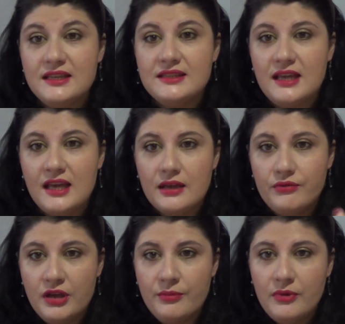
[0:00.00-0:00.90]
is a
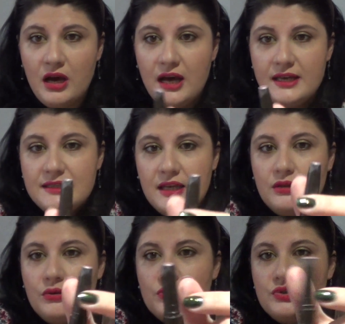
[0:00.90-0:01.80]
cream
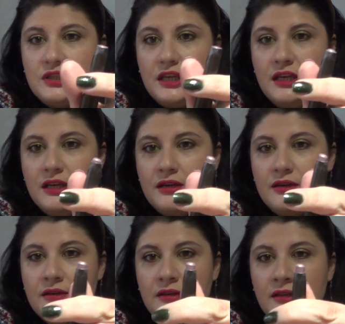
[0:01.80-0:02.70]
eyeshadow stick.
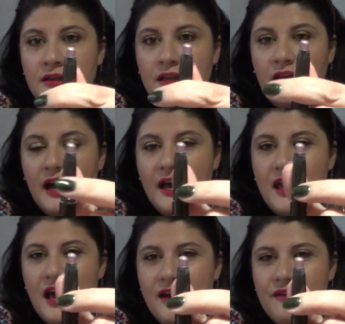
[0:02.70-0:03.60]
I
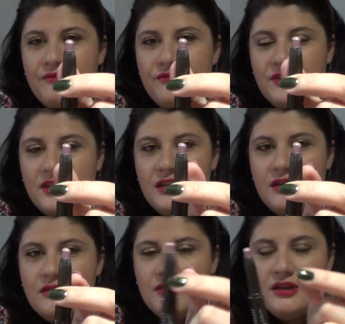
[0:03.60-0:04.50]
have
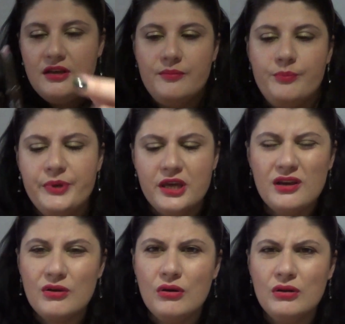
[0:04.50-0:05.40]
here the
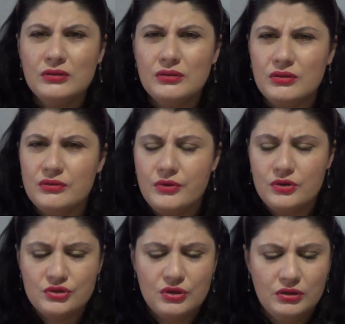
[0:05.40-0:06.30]
pink gold or
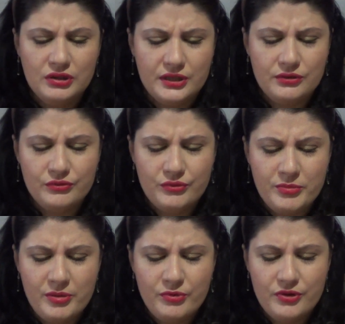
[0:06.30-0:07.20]
rose gold, I don't
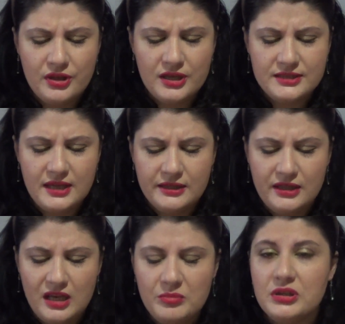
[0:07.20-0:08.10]
remember the exact
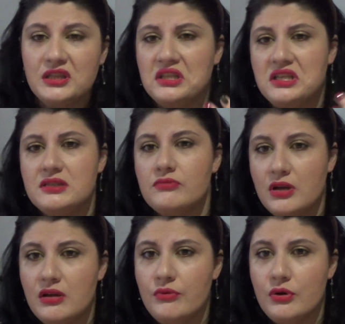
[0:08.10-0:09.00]
name, but it is
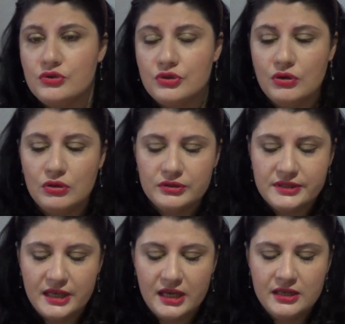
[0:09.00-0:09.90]
a rose gold
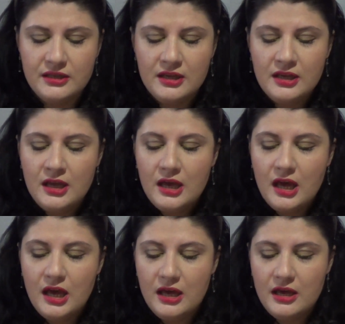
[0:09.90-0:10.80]
shade.
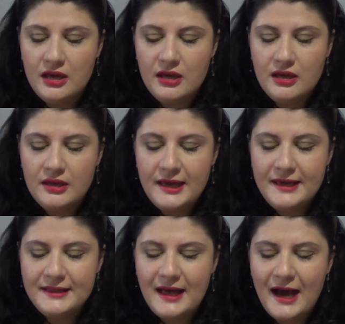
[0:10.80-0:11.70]

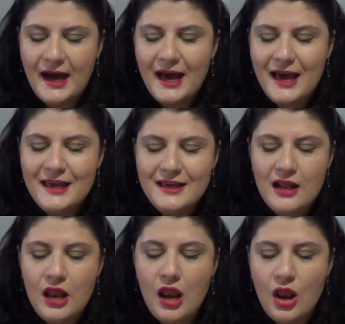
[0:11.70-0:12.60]
And
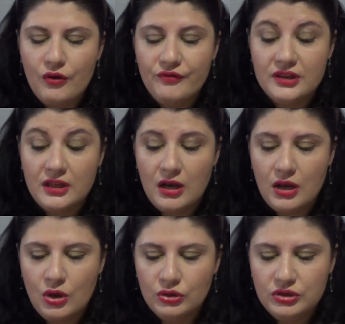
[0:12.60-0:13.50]
I love it a
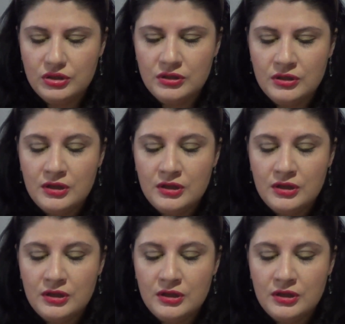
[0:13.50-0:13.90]
lot.